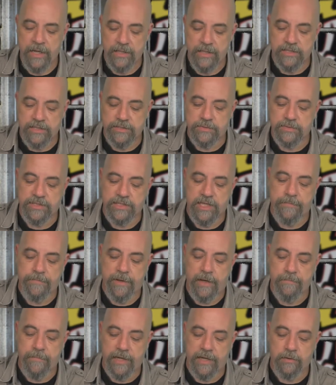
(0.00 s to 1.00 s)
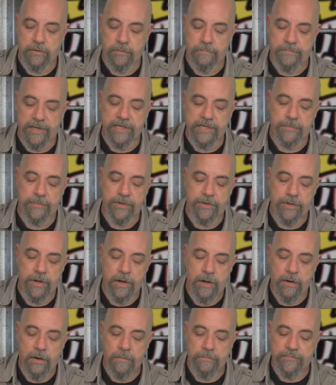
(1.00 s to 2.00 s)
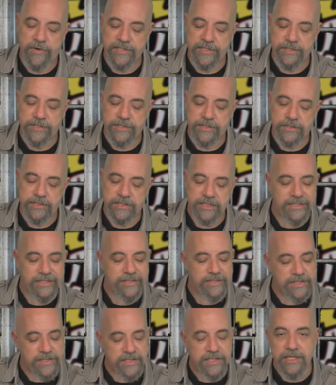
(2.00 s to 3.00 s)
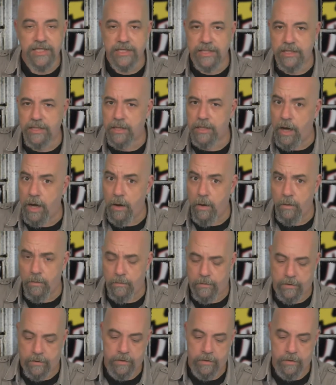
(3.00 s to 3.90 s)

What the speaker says: This was said by Michael Beckerman, president and CEO